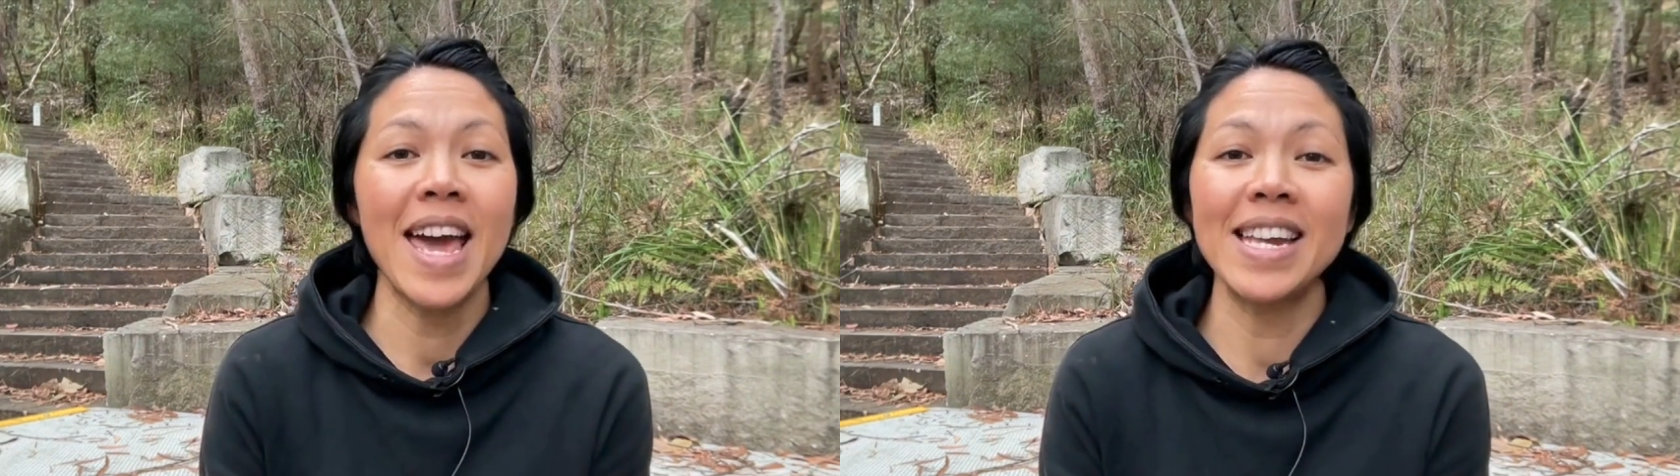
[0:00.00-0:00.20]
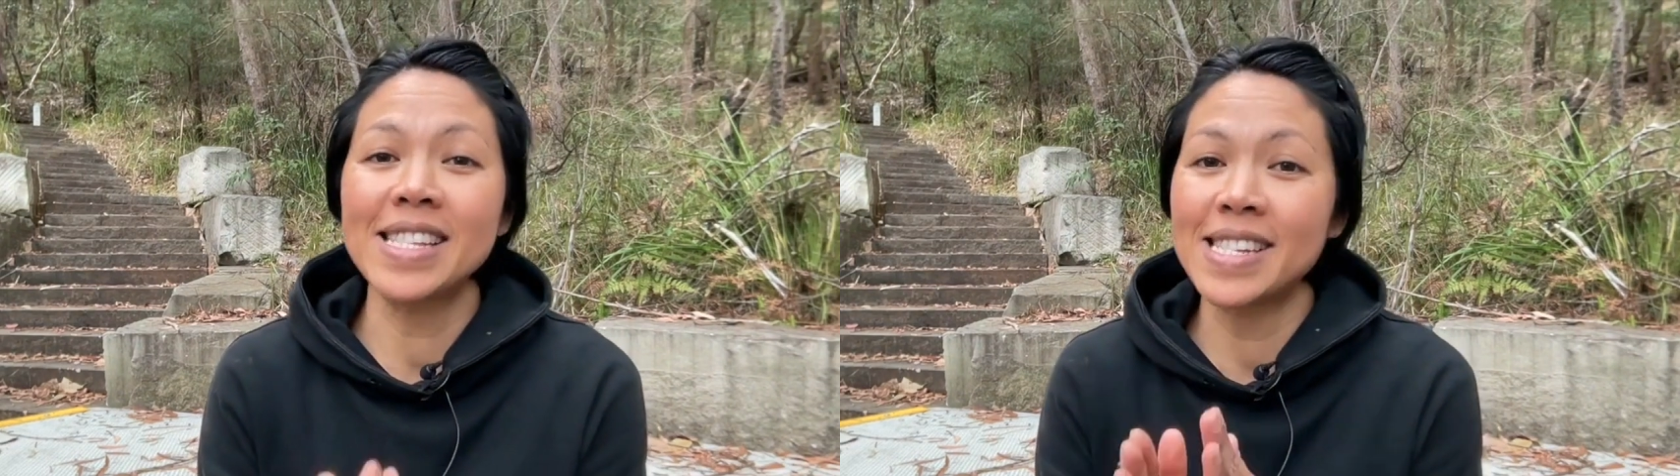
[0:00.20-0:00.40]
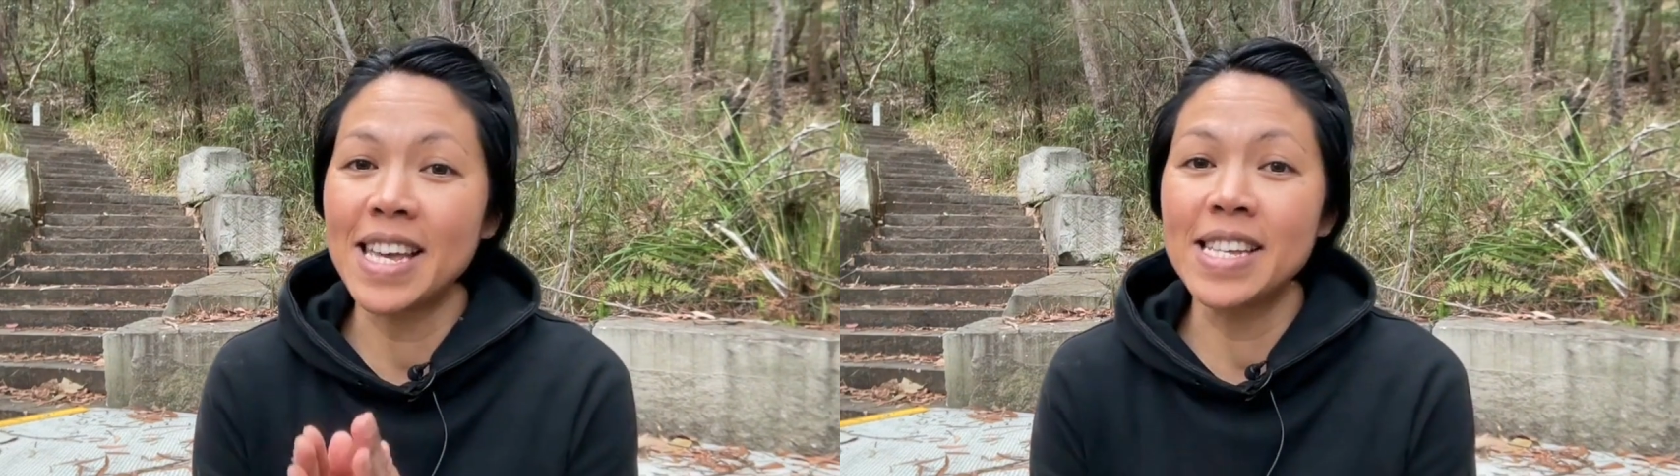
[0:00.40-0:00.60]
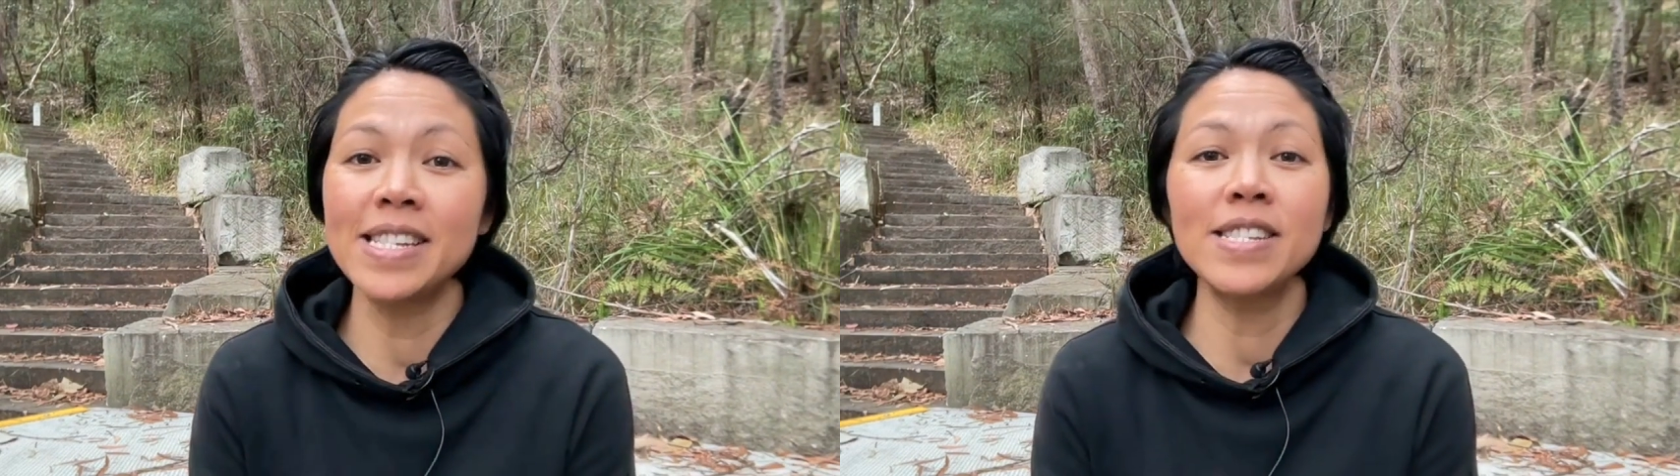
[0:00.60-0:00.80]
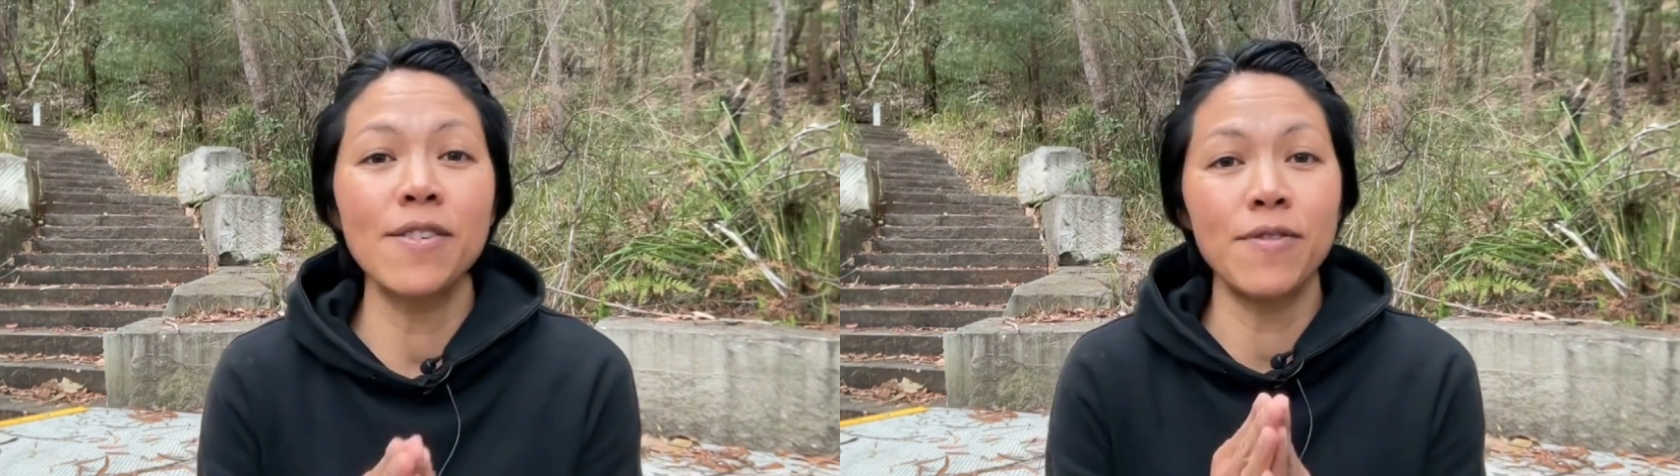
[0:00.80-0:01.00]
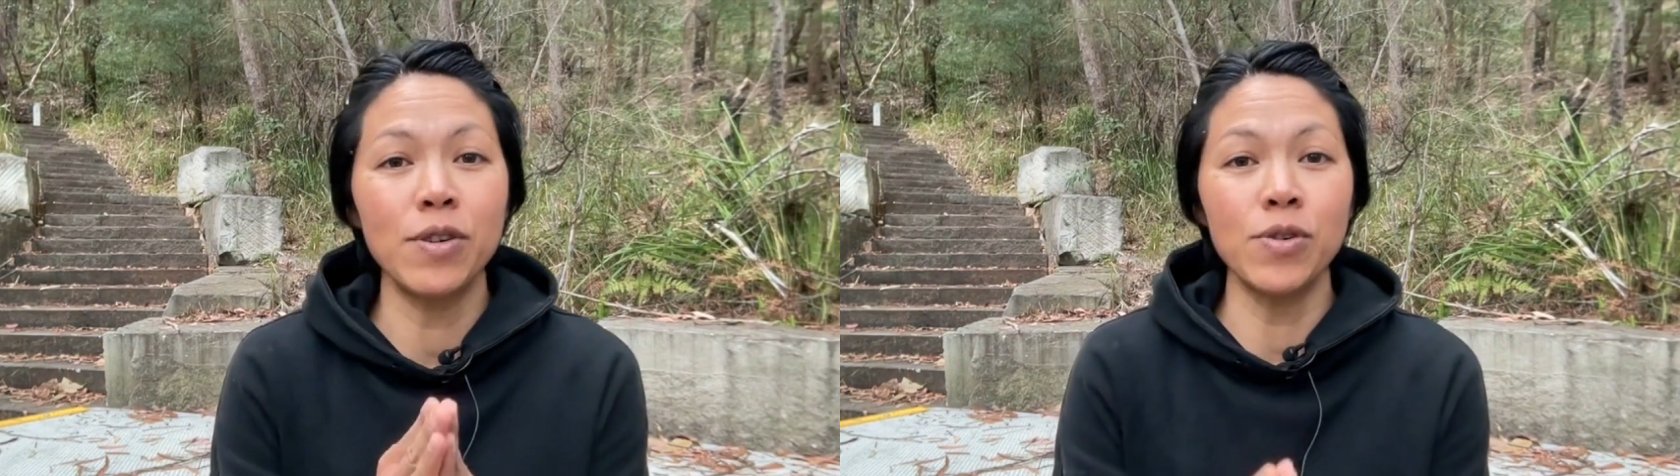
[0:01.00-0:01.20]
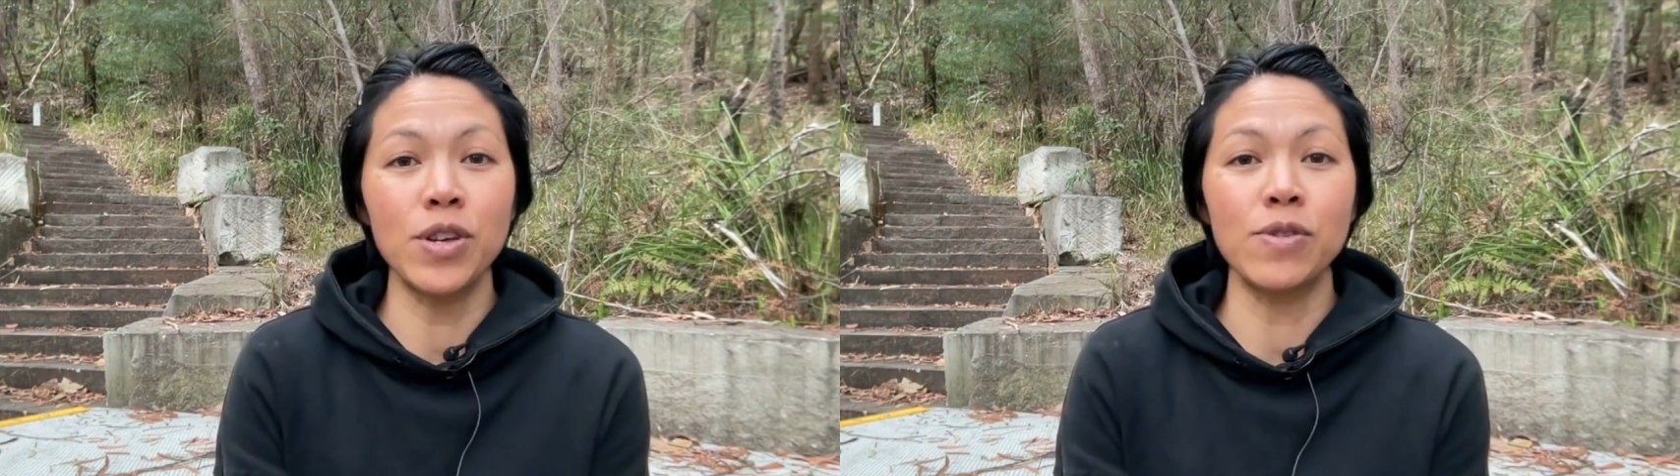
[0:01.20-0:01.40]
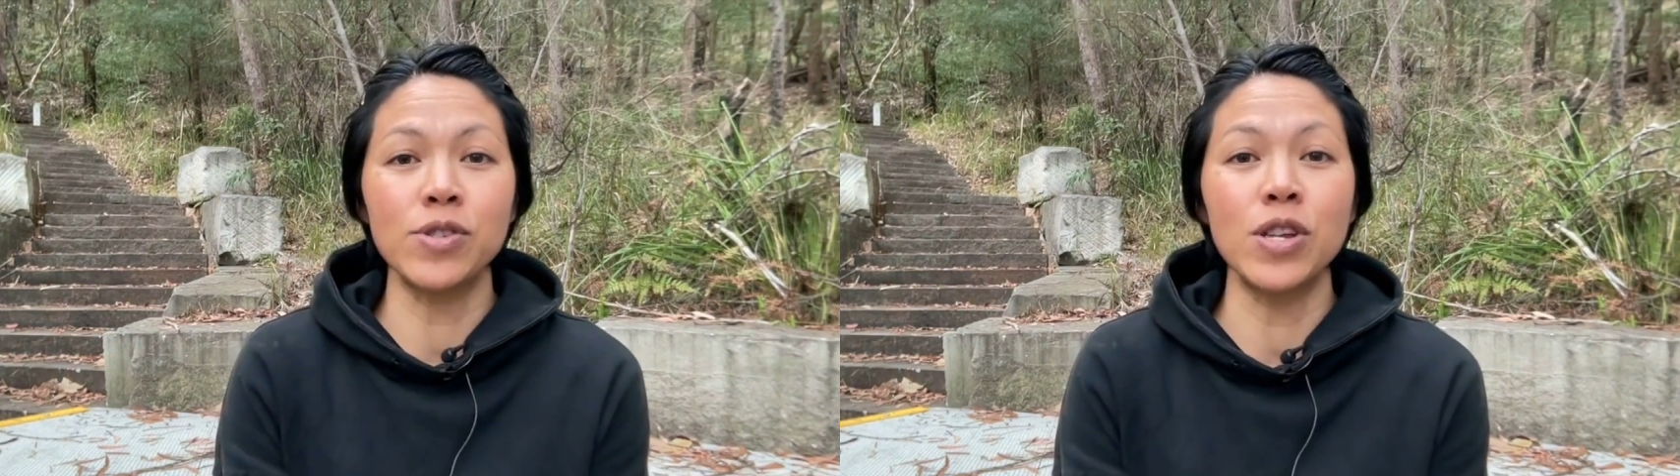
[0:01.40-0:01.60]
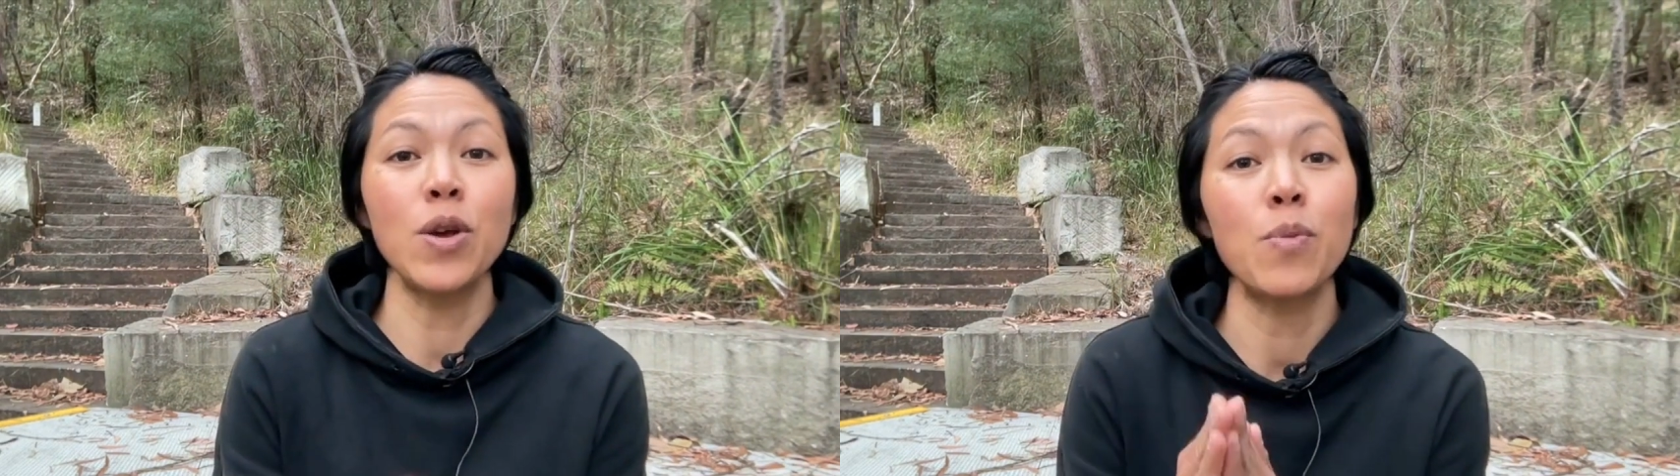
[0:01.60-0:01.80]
and it's easy to feel guilty